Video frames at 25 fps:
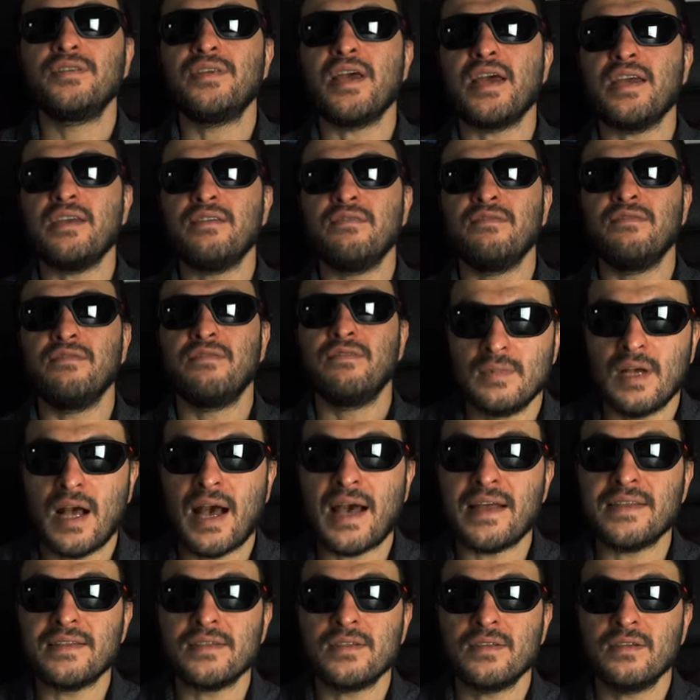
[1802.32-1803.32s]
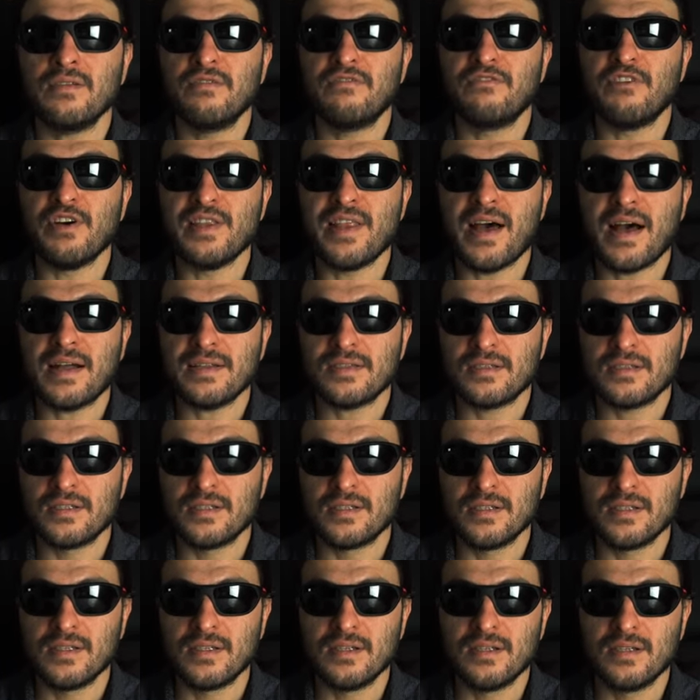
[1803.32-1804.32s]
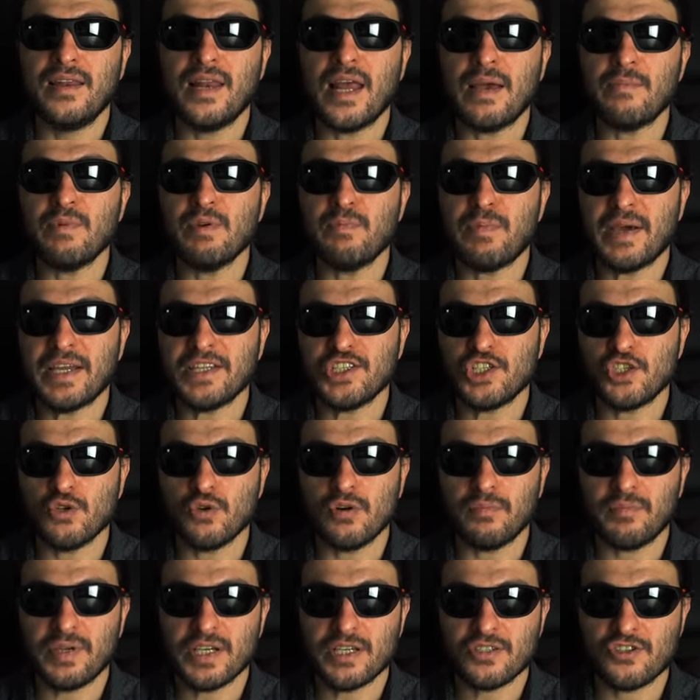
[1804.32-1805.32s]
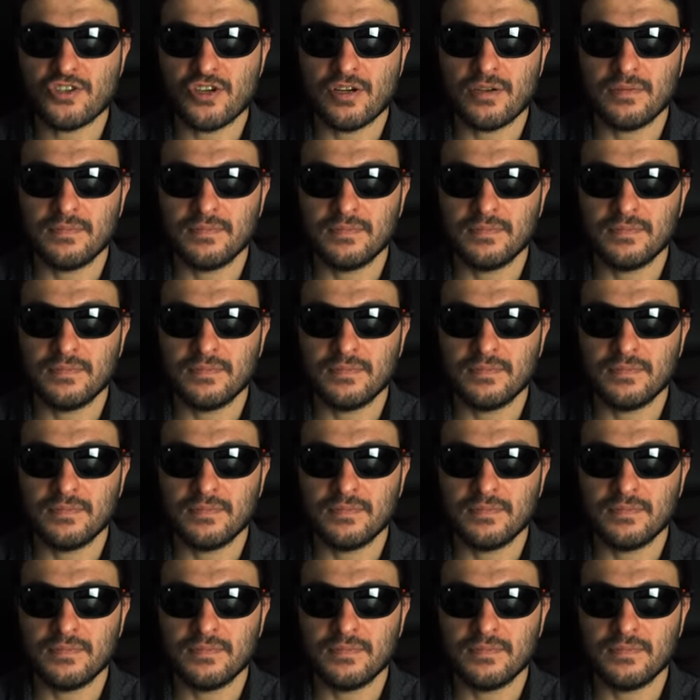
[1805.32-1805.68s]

Dave. And for that, let me paint you a picture.